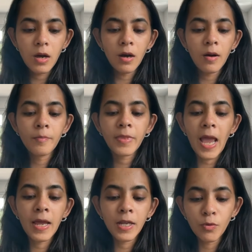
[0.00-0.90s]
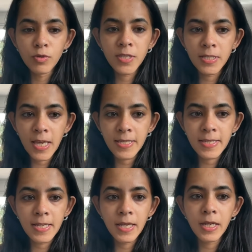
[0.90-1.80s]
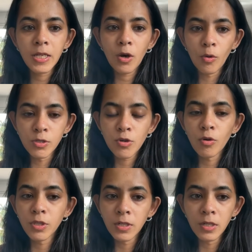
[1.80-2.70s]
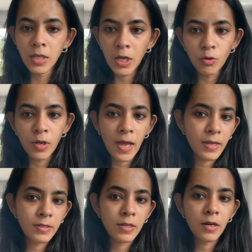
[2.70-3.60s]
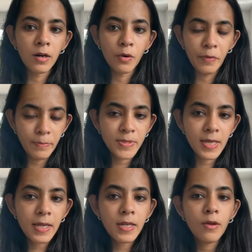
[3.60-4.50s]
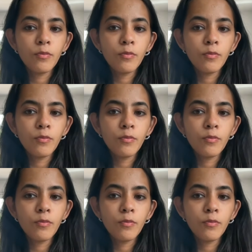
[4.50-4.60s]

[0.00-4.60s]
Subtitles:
and it was suggested also on the Legoland website.